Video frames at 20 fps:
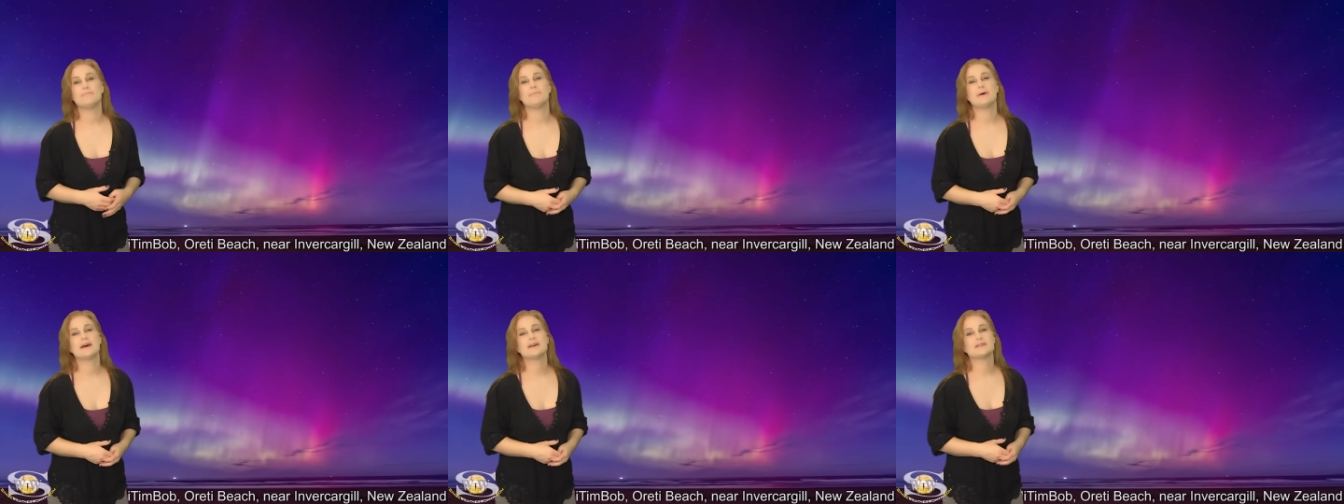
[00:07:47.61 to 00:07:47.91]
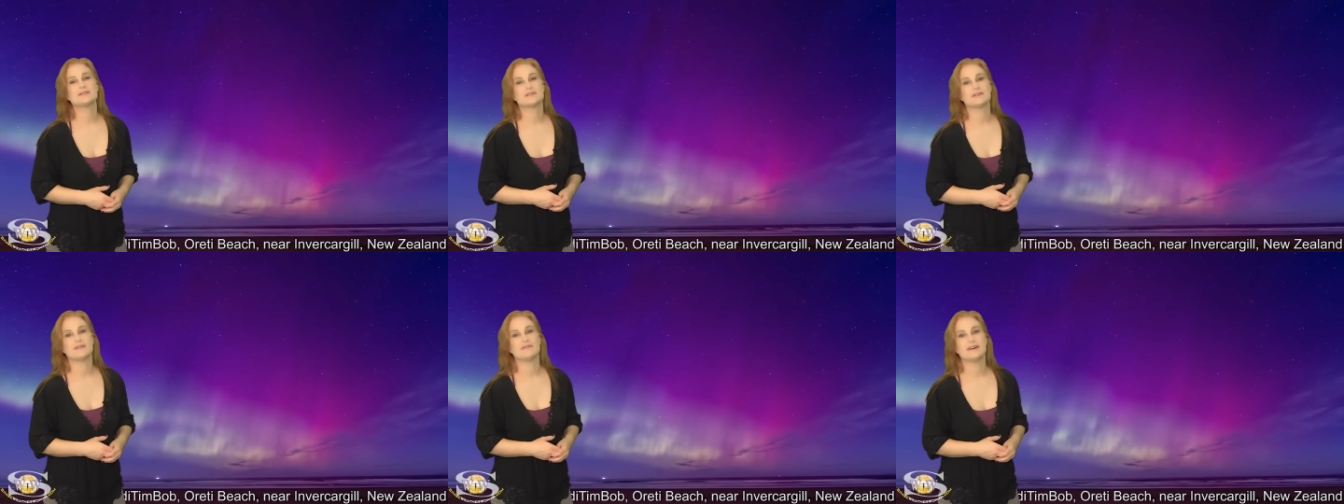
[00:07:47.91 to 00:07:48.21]

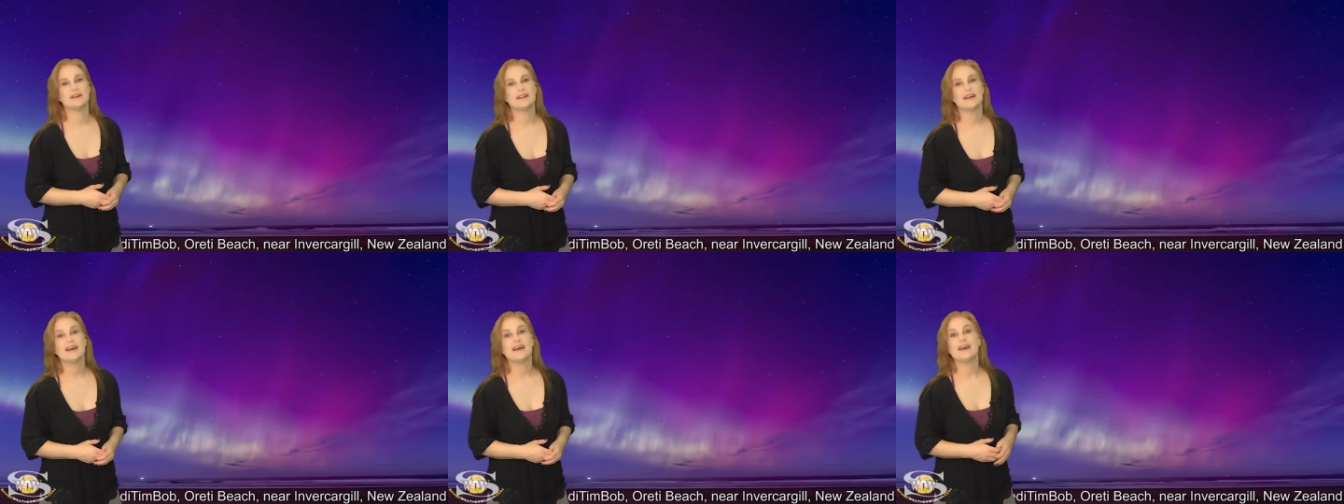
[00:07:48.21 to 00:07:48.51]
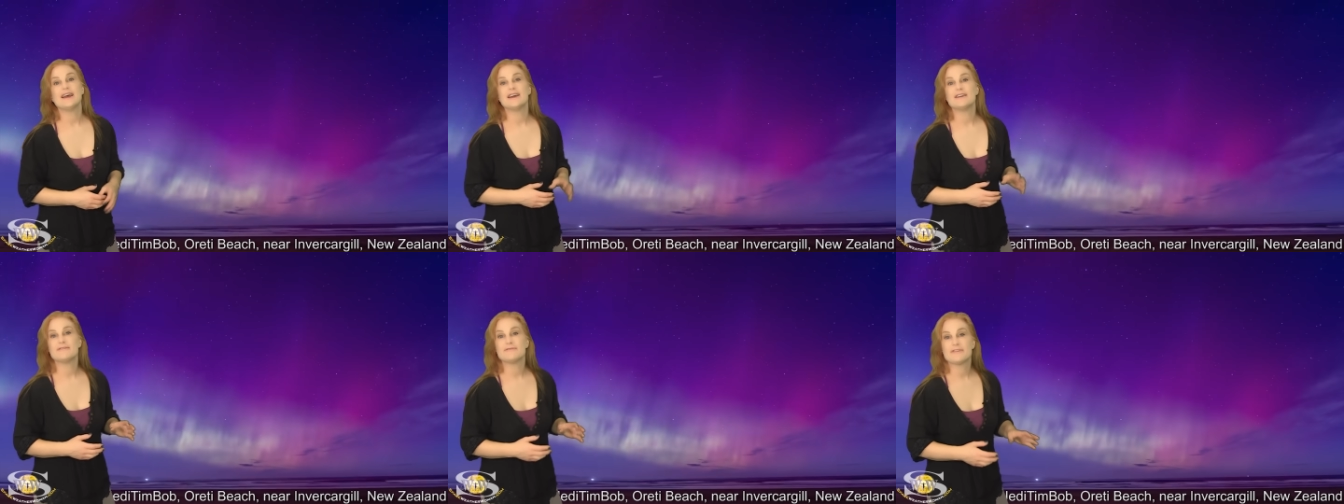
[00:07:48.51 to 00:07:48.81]
best of it.
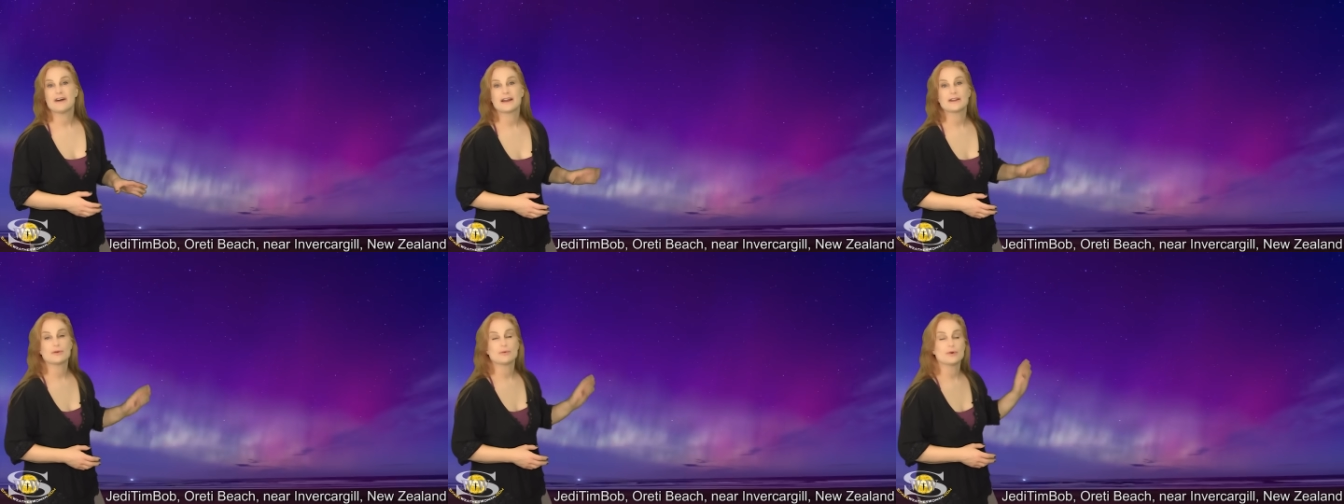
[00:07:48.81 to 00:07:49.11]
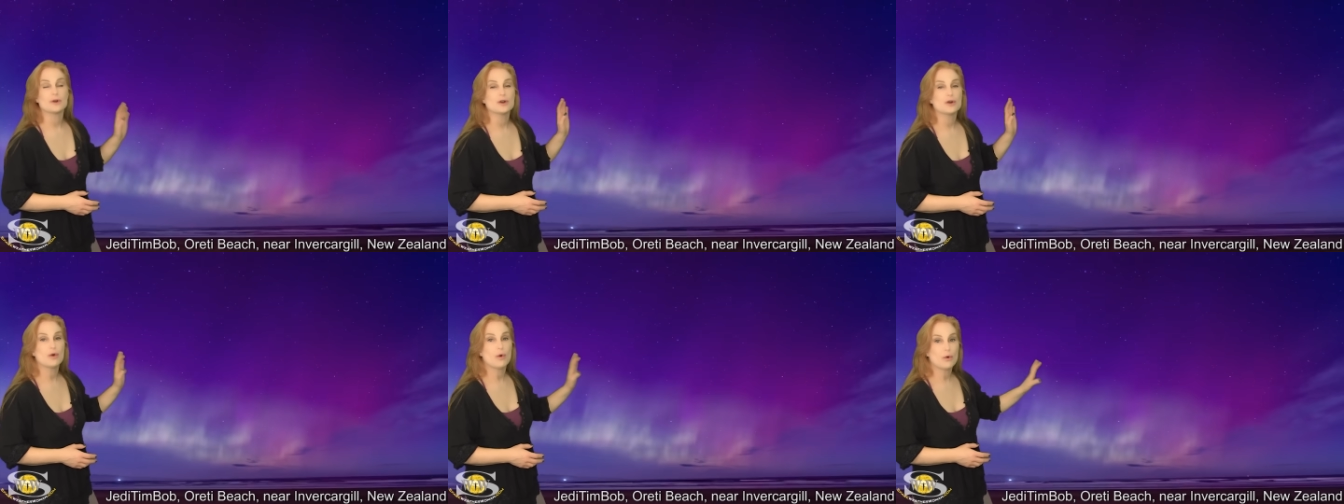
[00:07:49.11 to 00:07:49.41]
In fact, there
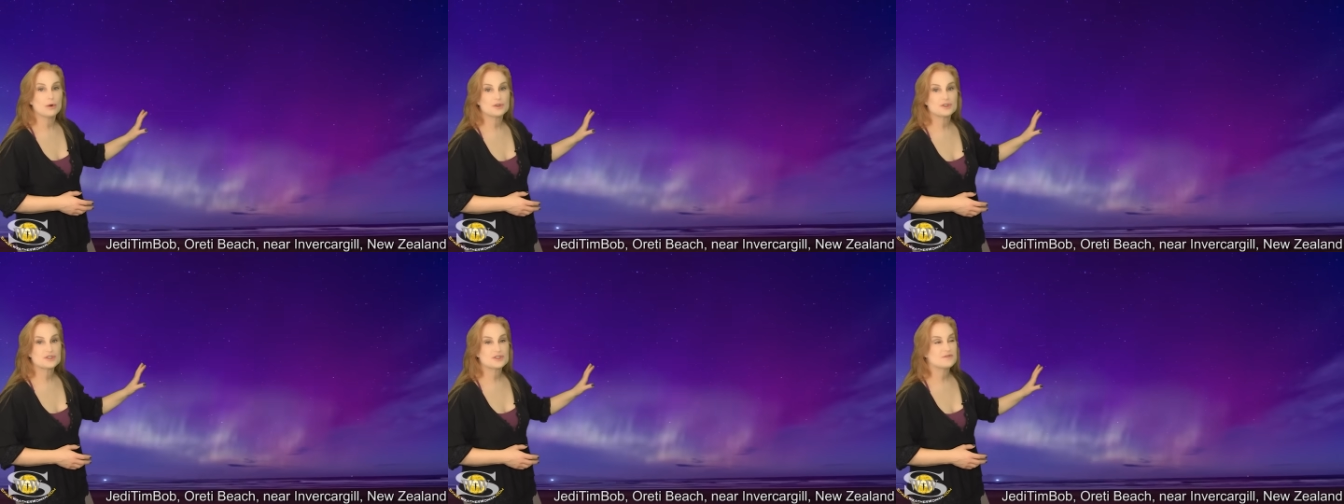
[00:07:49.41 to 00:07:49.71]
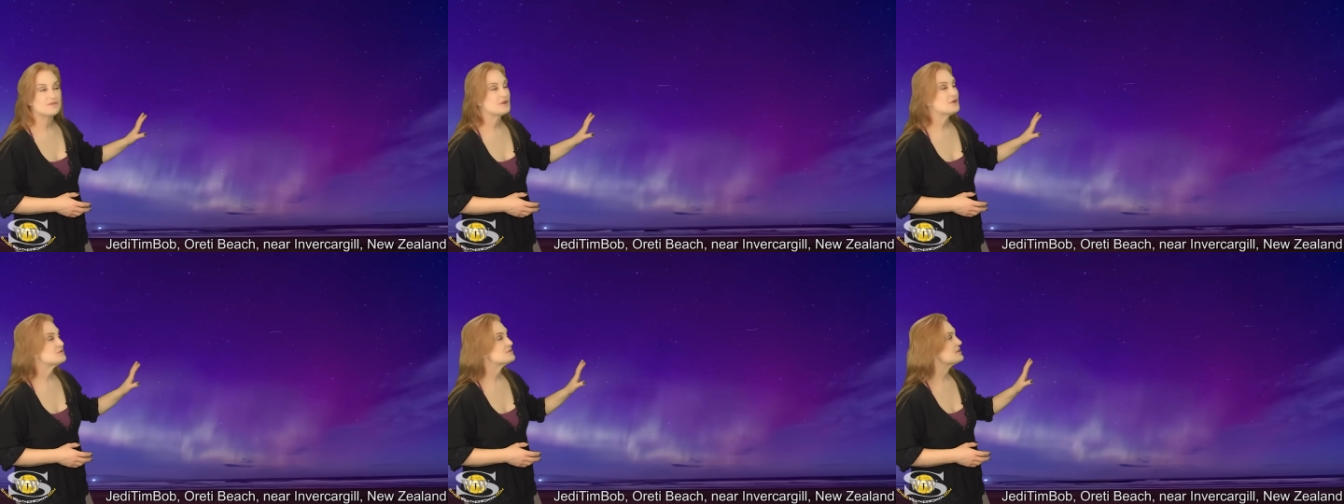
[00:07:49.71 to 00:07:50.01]
were
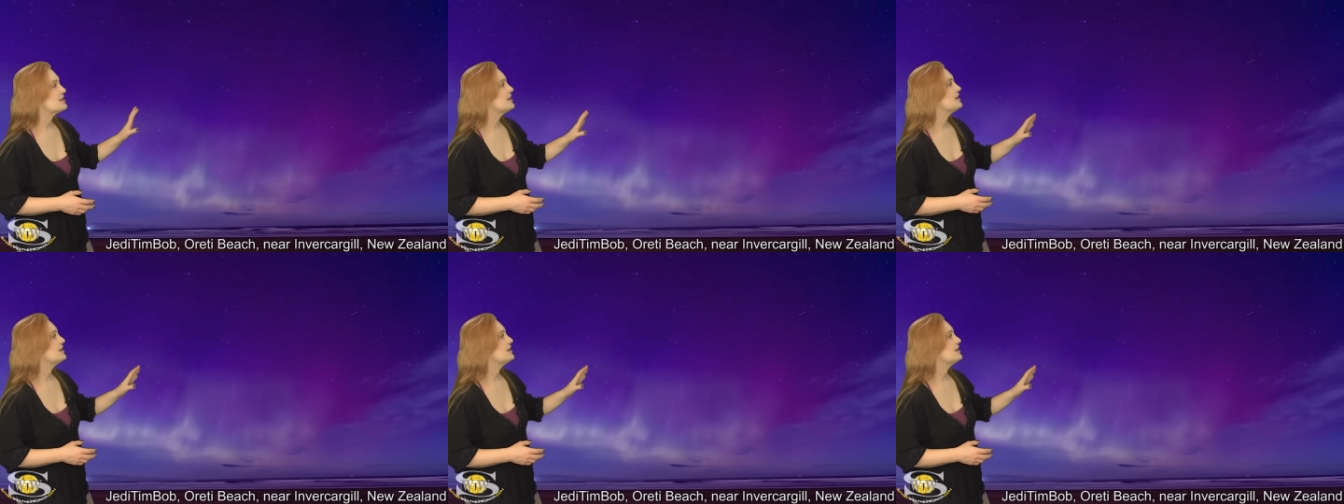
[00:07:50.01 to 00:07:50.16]
gorgeous views